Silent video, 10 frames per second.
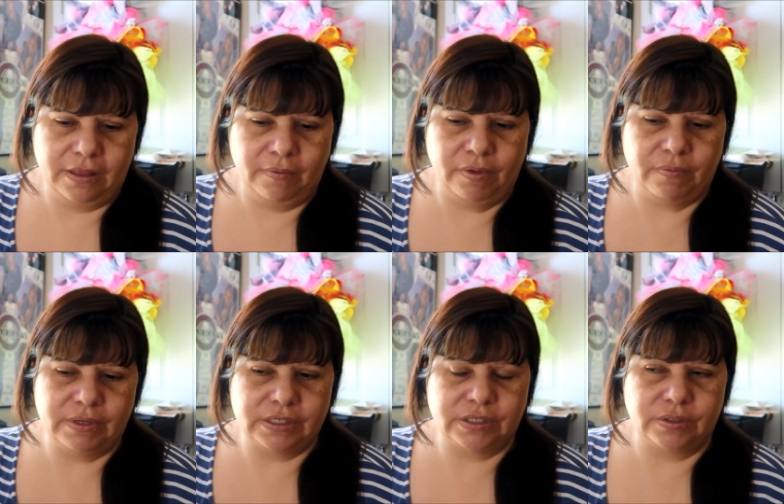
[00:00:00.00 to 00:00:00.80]
then we
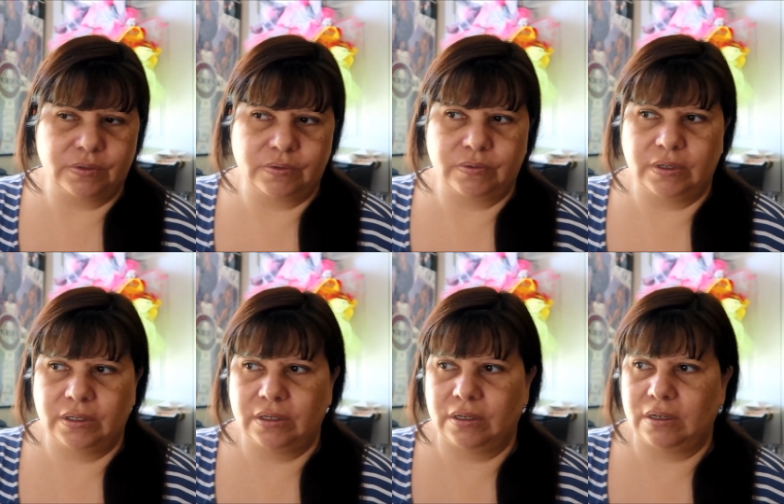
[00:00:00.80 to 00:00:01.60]
went to
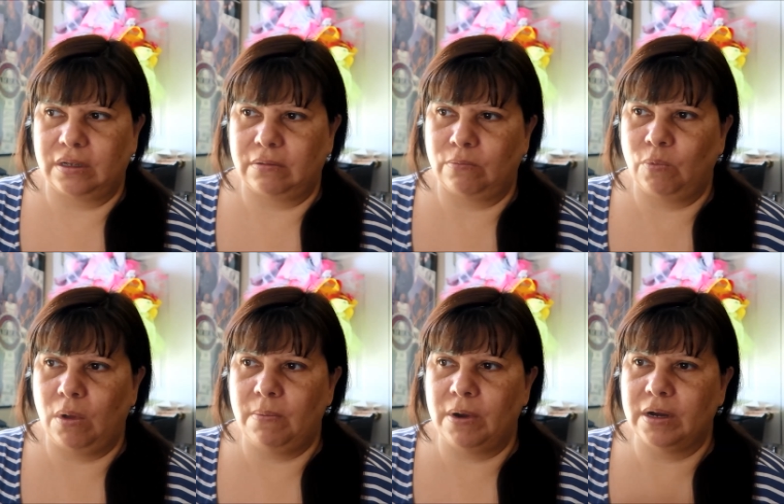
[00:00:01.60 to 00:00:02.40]

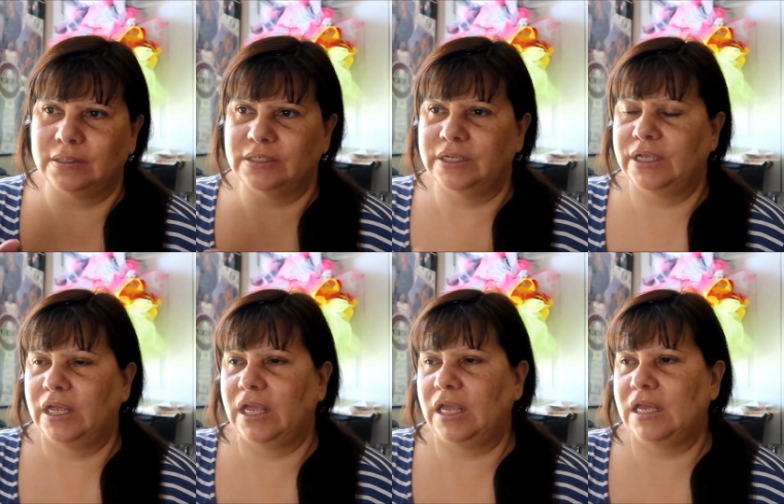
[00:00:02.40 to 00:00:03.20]
Walmart
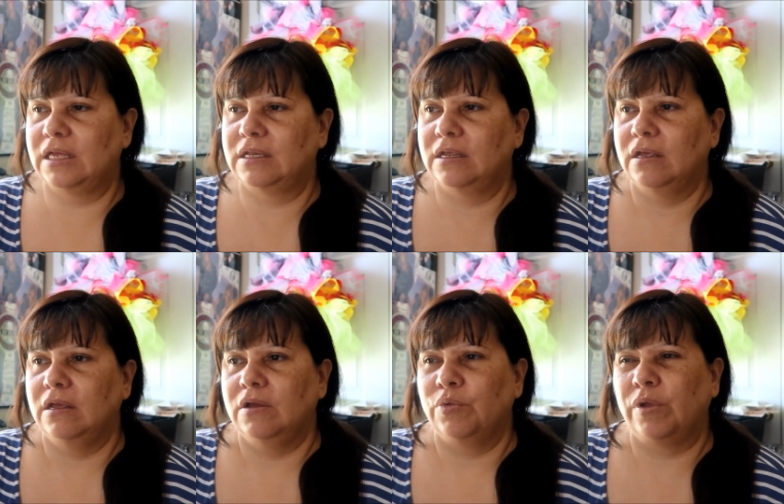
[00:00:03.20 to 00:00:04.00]
and
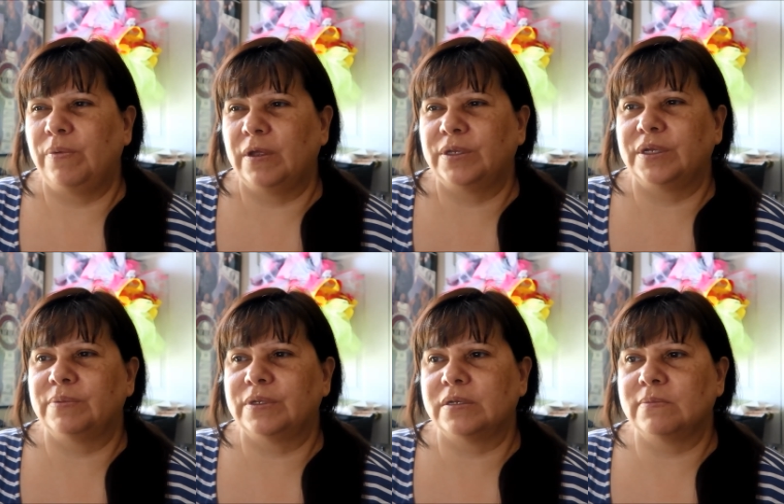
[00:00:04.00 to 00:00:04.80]
we picked
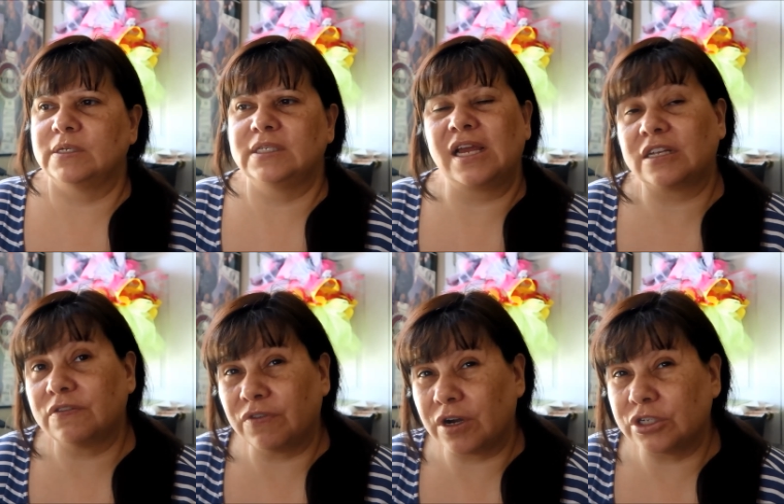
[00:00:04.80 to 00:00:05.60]
up some
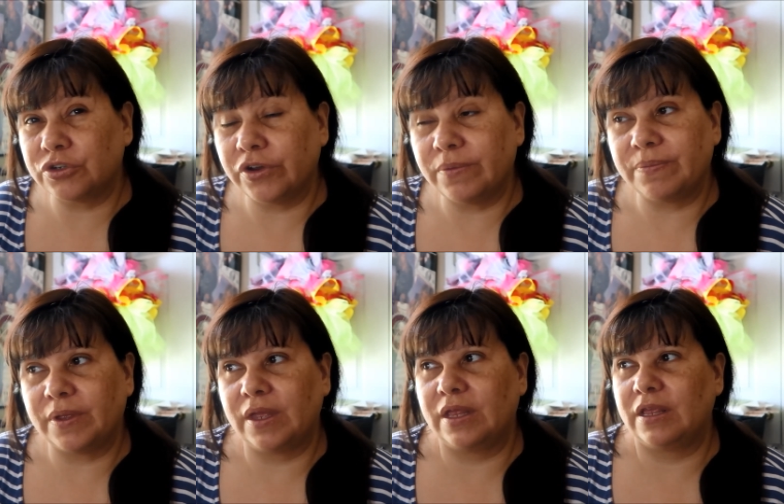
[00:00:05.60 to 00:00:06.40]
snacks for our trip,
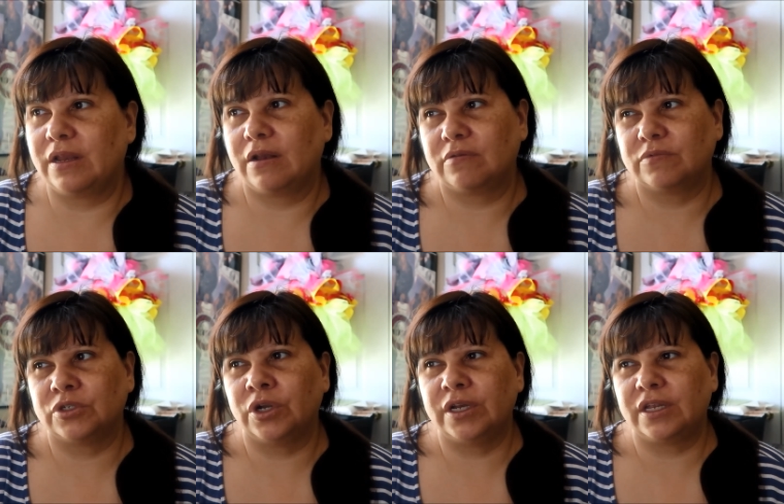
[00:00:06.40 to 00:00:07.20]
and then
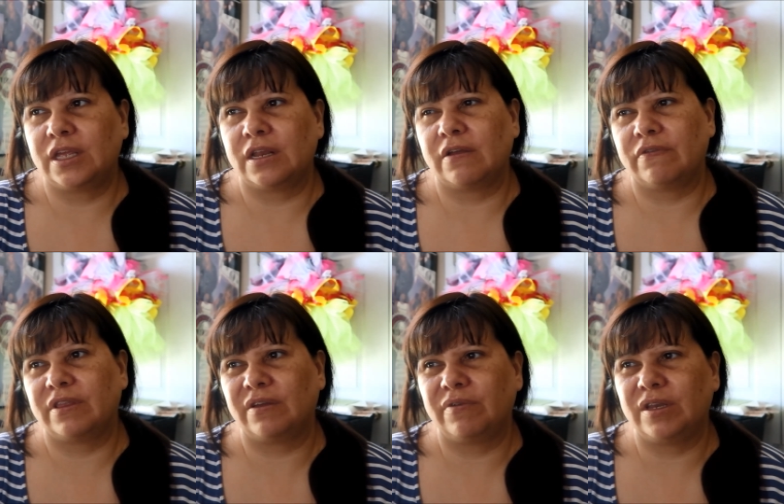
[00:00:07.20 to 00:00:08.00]
we're trying to get
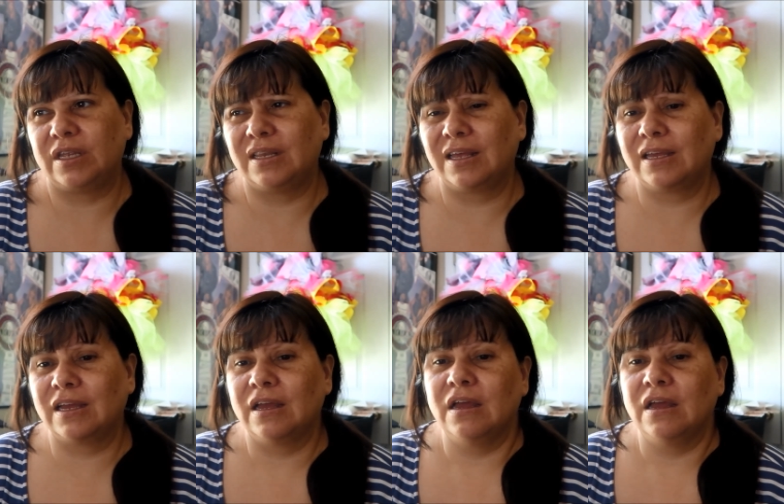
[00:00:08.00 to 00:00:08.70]
everything we need. Like